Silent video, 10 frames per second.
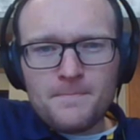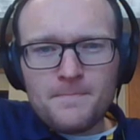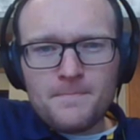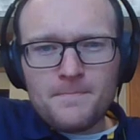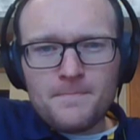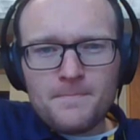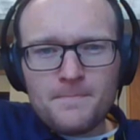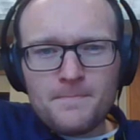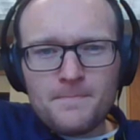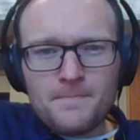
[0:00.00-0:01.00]

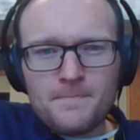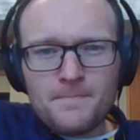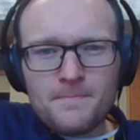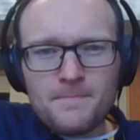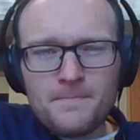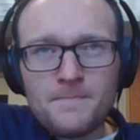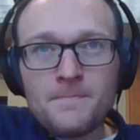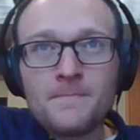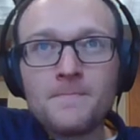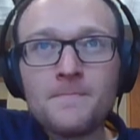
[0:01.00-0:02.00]

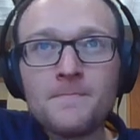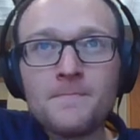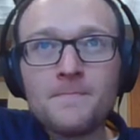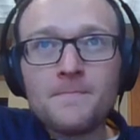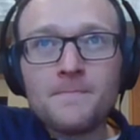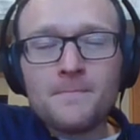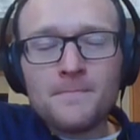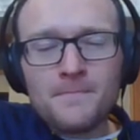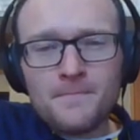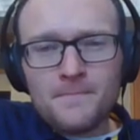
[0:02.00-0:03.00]

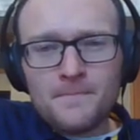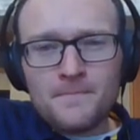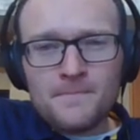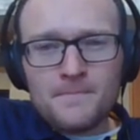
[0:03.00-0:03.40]
The person shown says nothing.